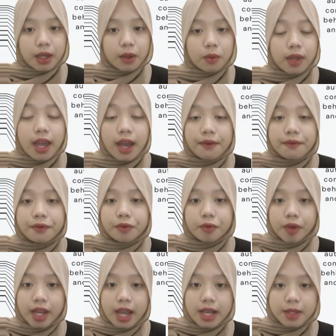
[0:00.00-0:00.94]
we have 3
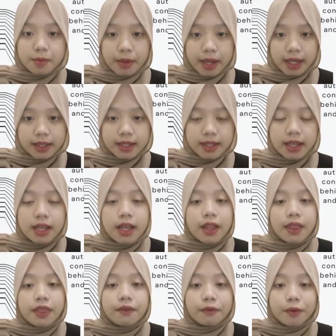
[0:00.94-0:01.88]
aspects.
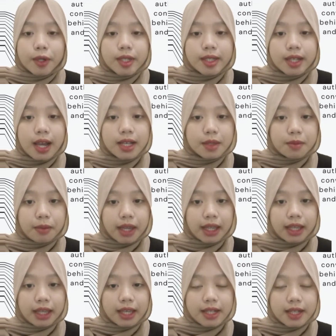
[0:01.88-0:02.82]
The first aspect
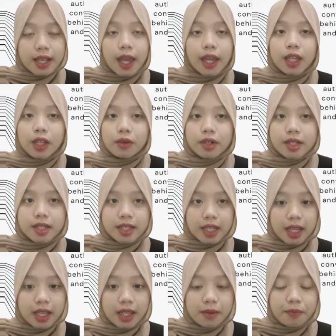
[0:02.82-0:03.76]
is
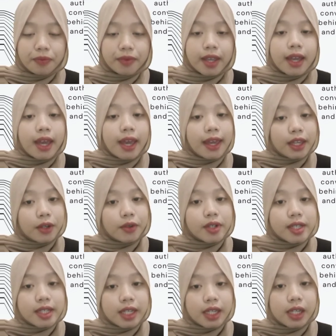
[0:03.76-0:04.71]
accuracy.
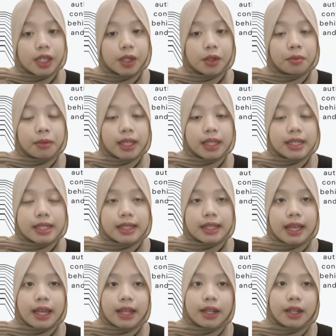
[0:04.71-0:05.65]
Accuracy here means
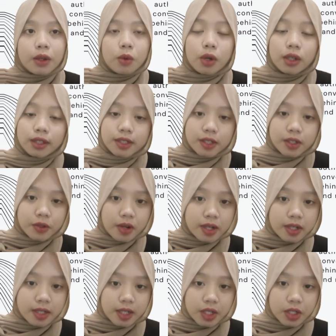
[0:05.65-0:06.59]
that a quality
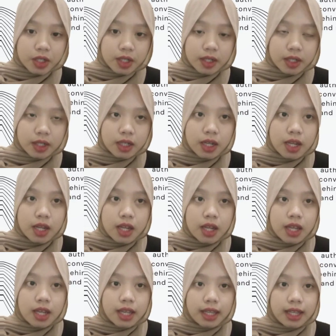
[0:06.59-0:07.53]
translation
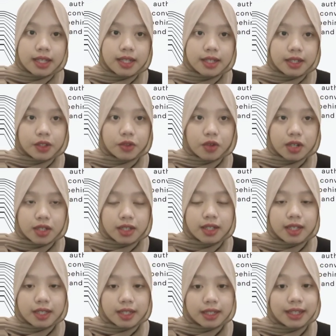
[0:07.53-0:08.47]
is a
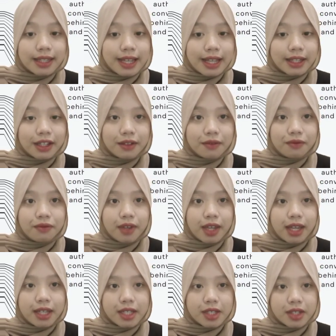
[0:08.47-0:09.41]
translation that
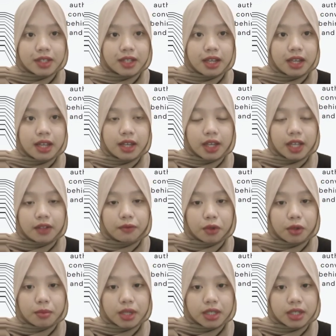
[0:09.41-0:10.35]
conveys
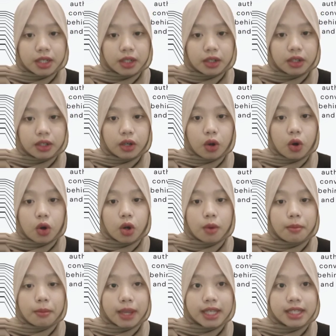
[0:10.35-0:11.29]
information or
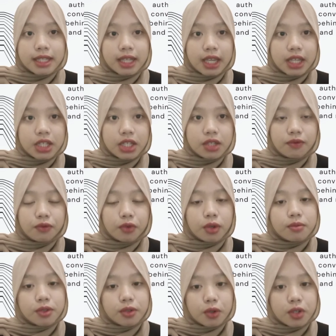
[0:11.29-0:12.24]
message from
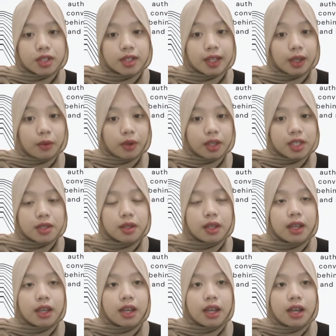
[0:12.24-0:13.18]
source language
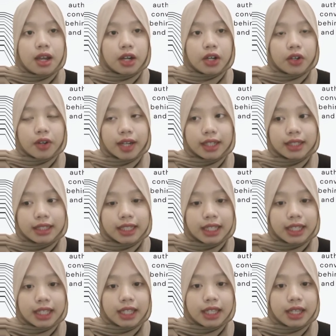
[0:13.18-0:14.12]

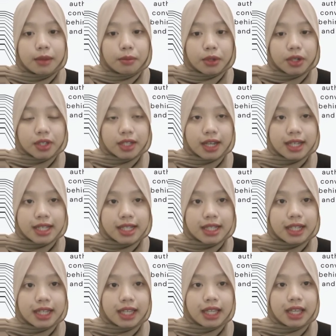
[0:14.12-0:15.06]
correctly,
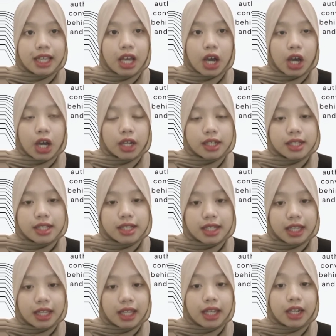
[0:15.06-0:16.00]
precisely,
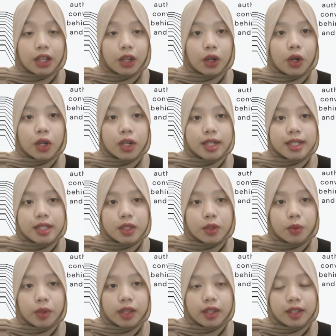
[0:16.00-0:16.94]
honestly, in accordance
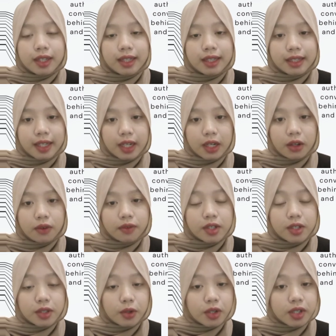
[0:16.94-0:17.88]
with the intent of the
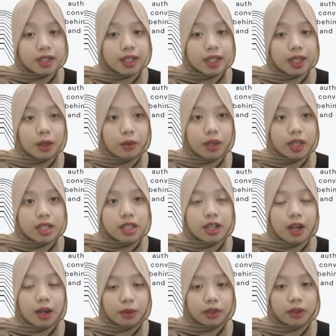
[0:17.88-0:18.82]
source language
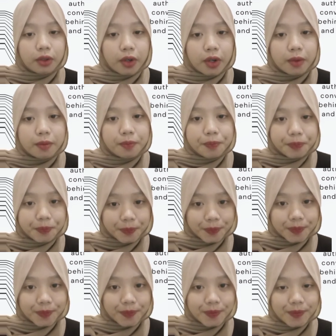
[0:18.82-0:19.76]
author.
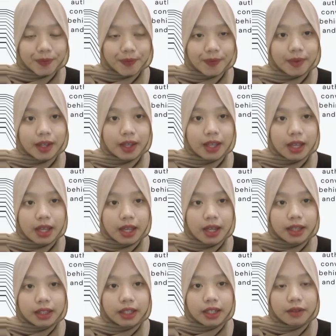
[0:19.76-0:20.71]

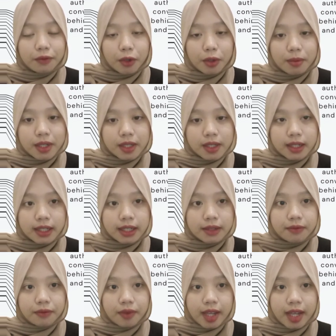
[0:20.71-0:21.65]
The information
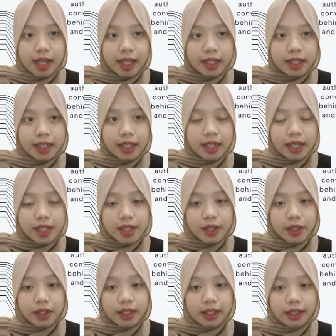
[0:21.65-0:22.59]
conveyed is
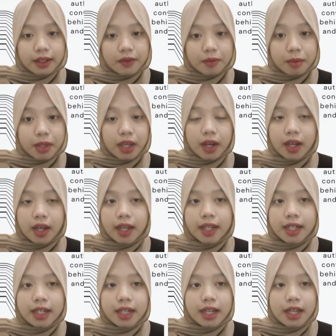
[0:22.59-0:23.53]
nothing left behind,
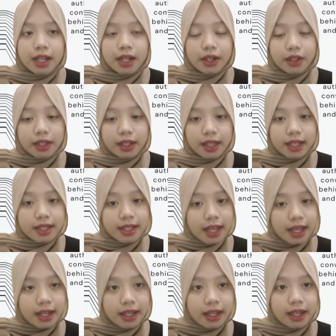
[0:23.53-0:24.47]
nothing is
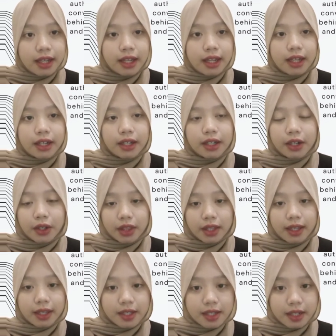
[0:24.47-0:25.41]
added, and nothing
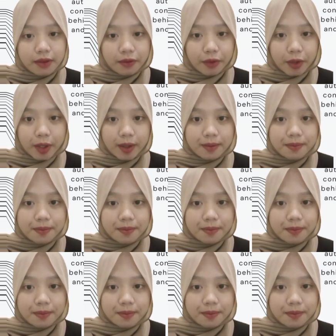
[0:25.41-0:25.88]
is different.